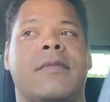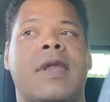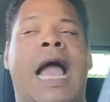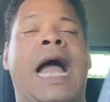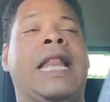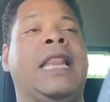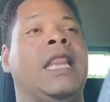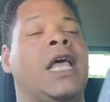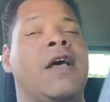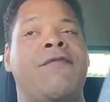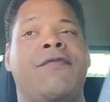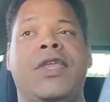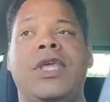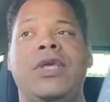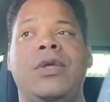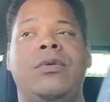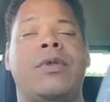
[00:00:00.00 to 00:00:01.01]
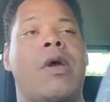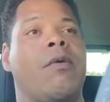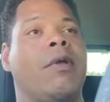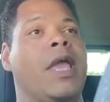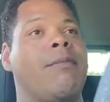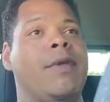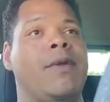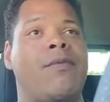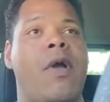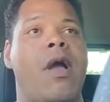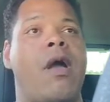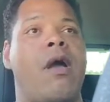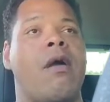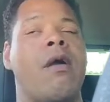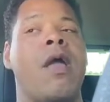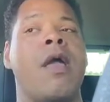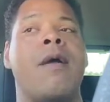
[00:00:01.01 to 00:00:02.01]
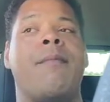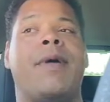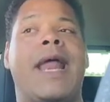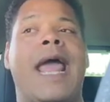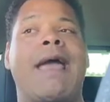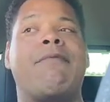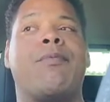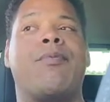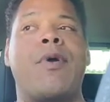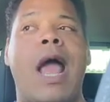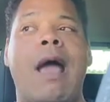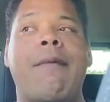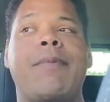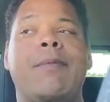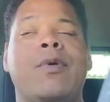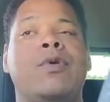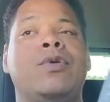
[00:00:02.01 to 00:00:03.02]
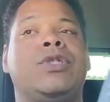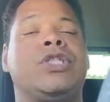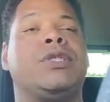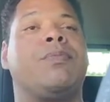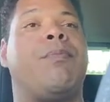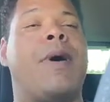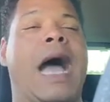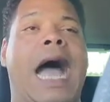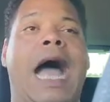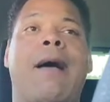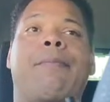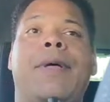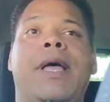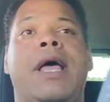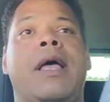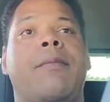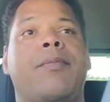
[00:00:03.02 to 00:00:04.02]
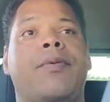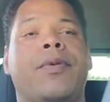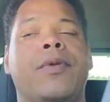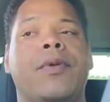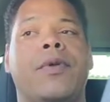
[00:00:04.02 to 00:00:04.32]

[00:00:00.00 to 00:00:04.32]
I love Q, don't get me wrong, but I have a problem with people who just pop up